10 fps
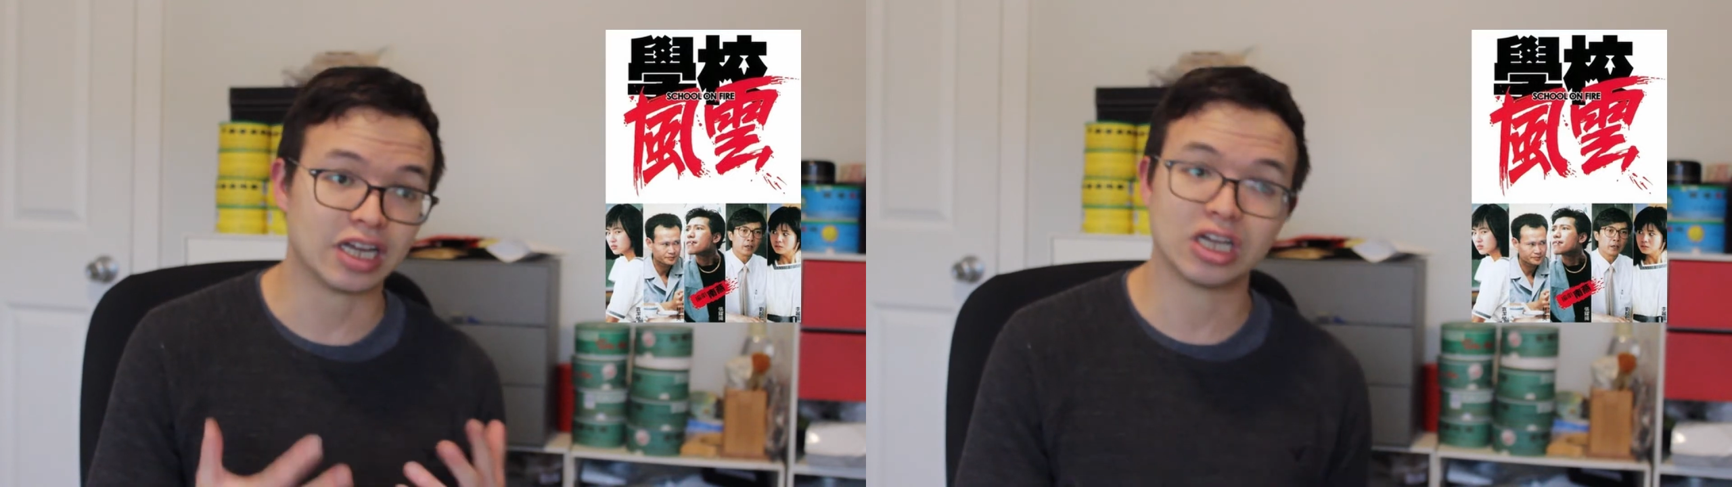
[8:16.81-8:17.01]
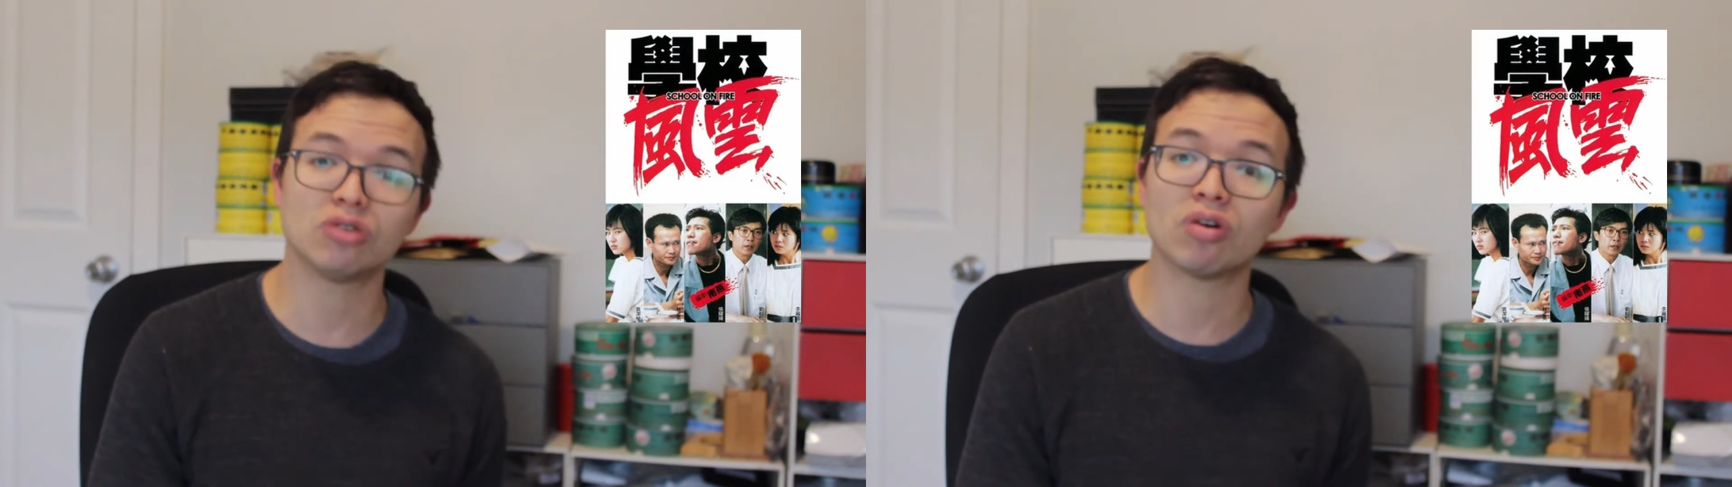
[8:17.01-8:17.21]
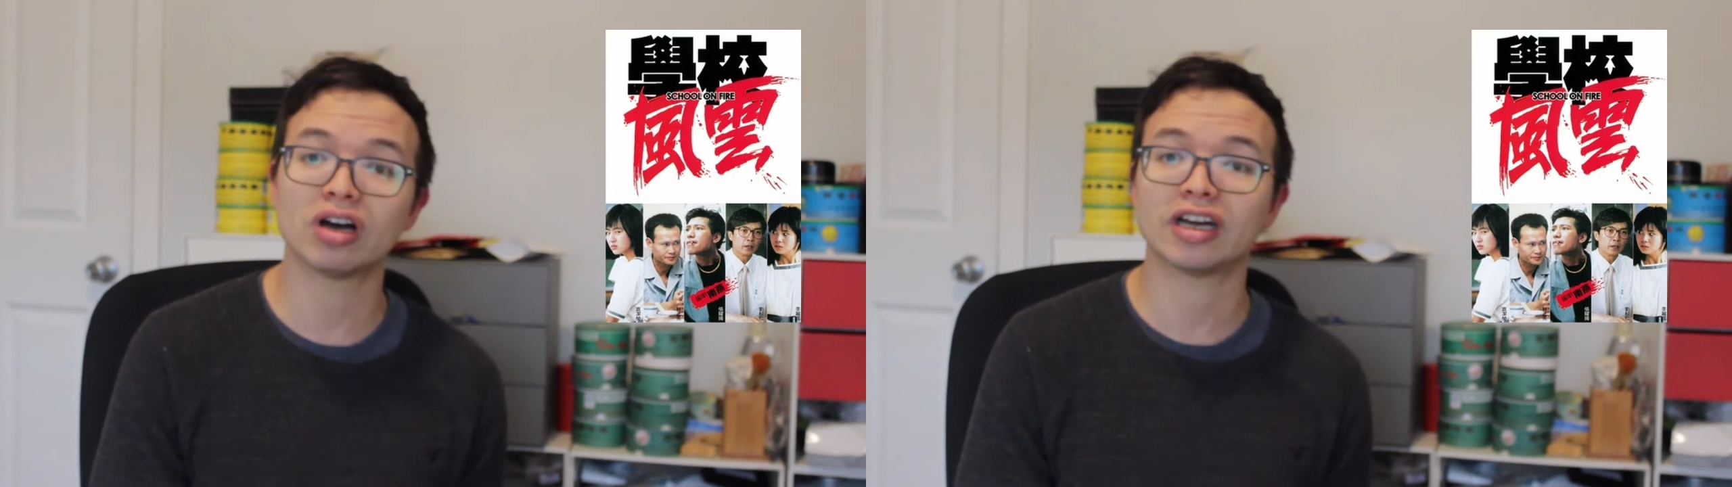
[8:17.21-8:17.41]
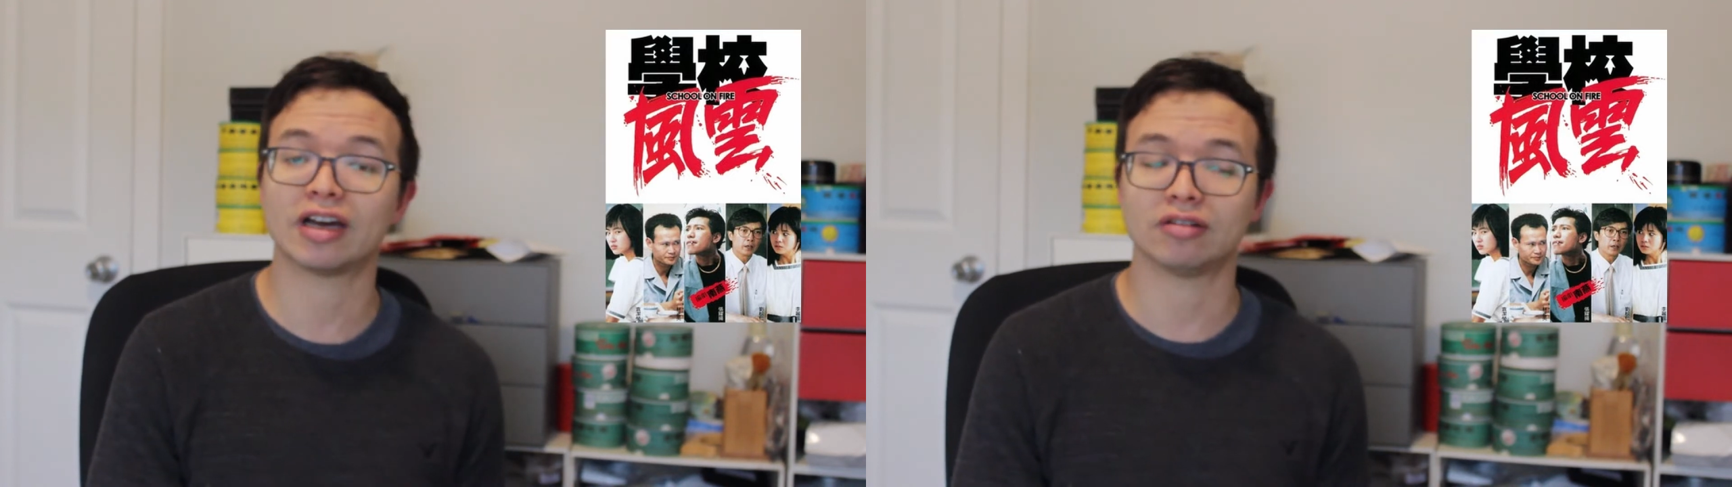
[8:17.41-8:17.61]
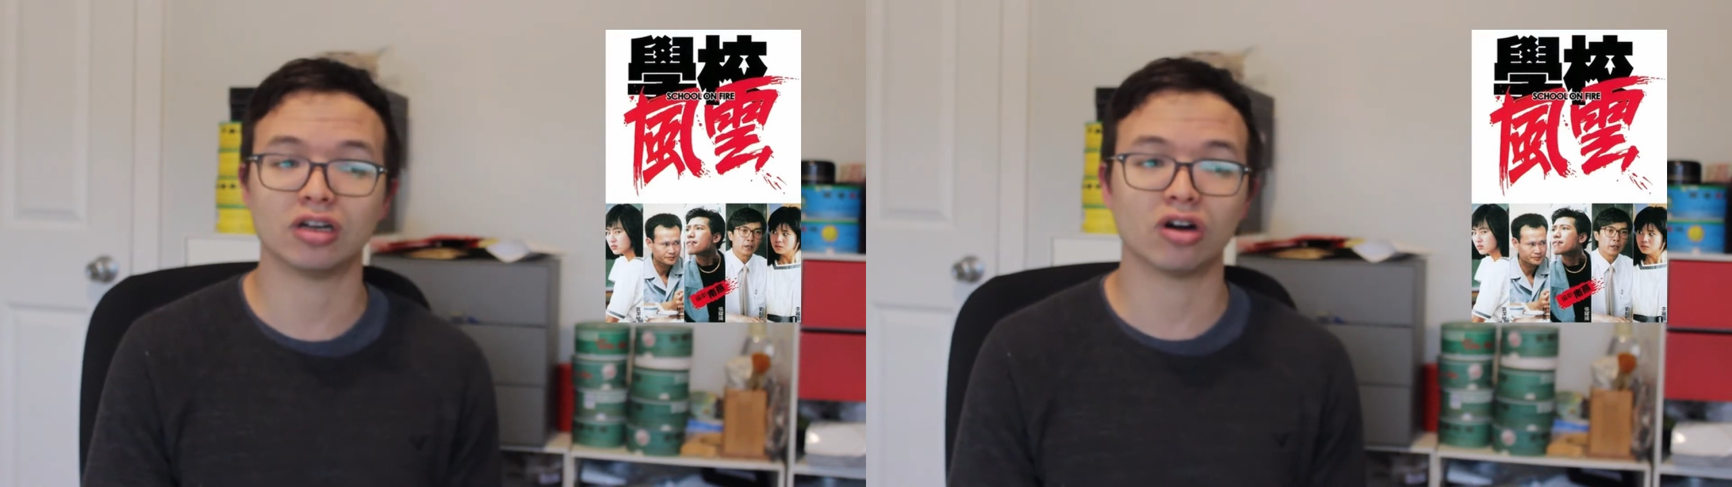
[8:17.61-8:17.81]
anyone
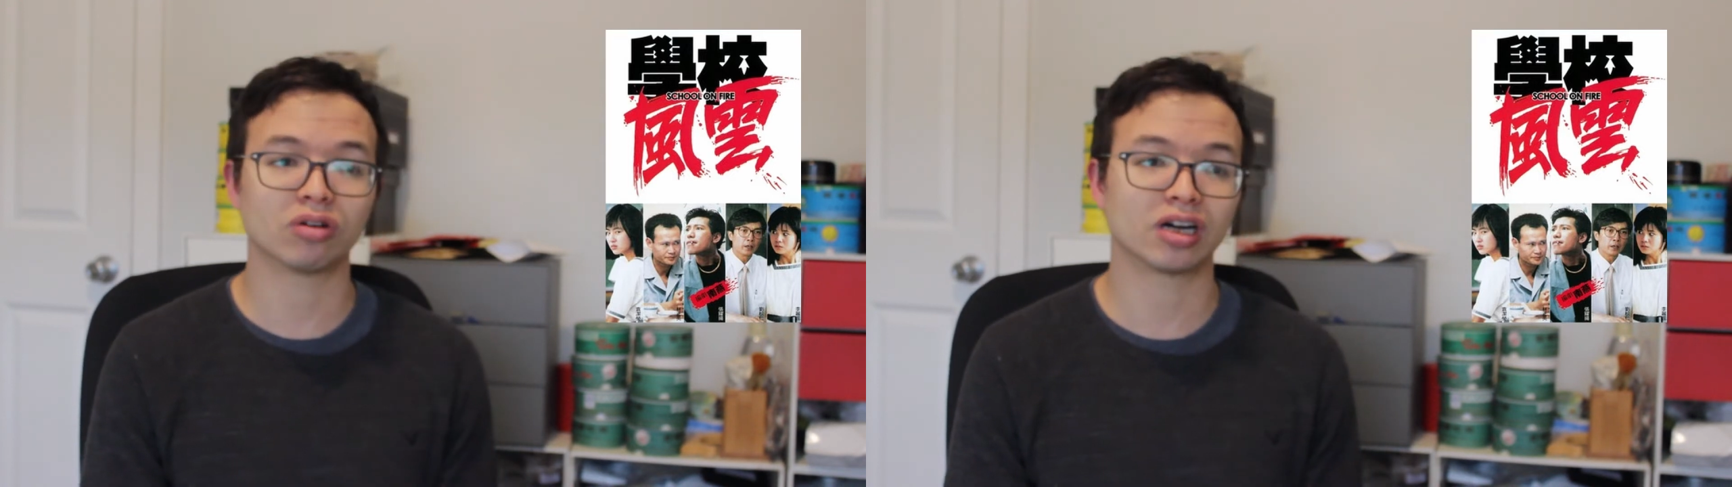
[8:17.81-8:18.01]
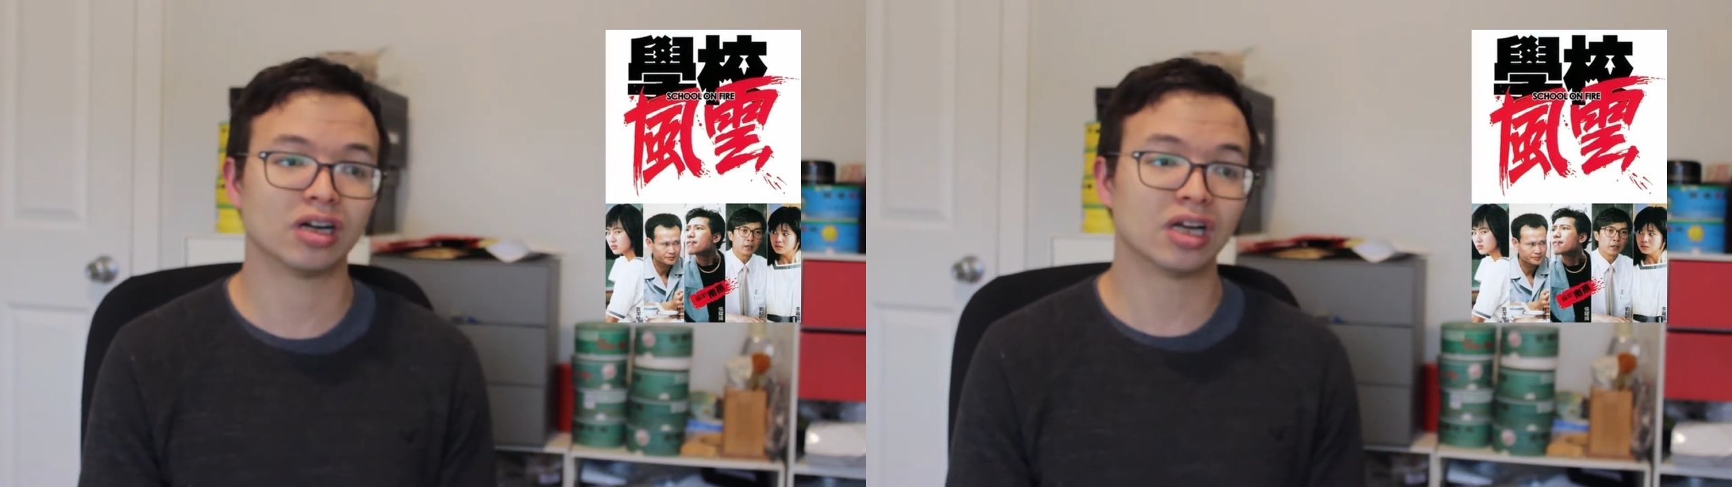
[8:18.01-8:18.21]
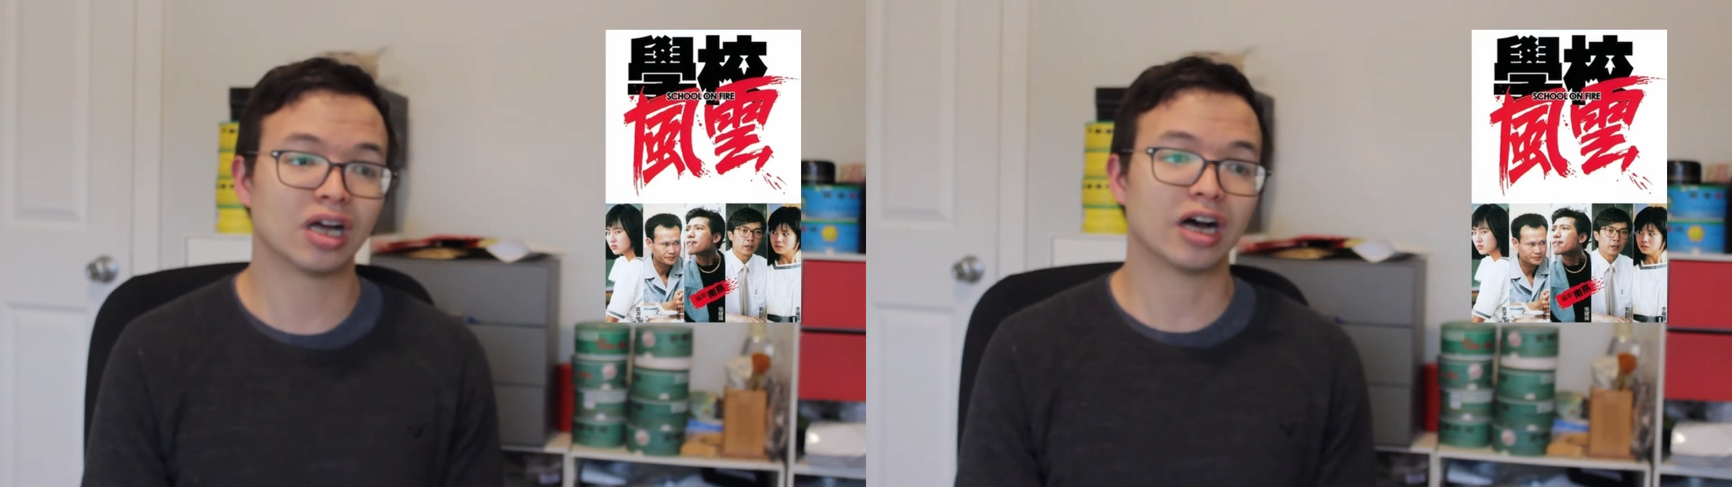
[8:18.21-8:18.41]
out of nowhere.